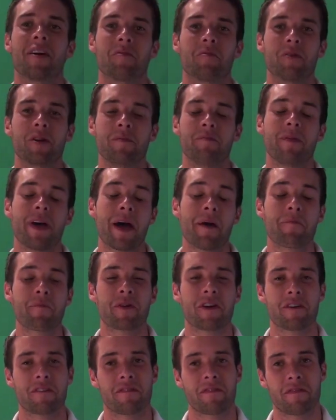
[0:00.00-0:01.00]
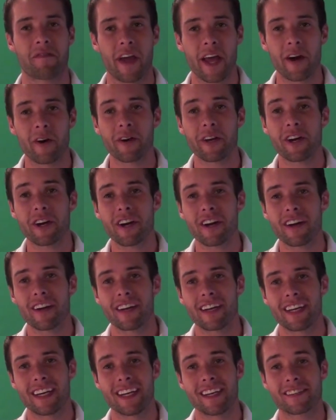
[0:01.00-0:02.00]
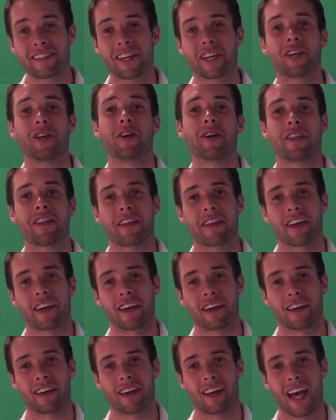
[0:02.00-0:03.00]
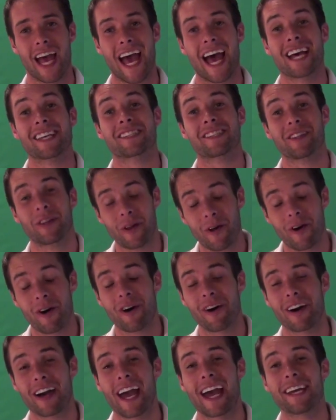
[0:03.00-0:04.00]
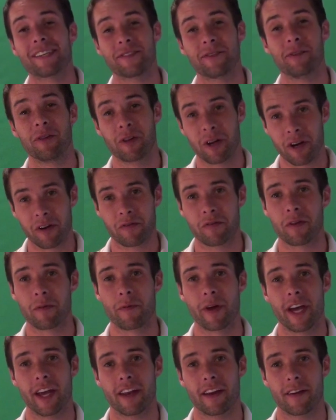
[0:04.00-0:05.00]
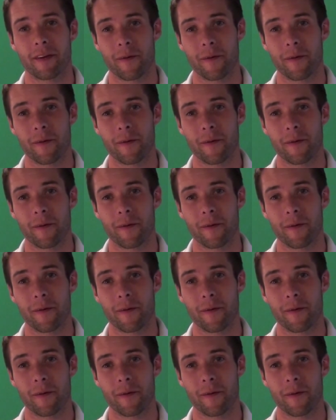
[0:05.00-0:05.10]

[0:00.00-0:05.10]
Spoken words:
Remember, failure is a good thing as long as you learn from it.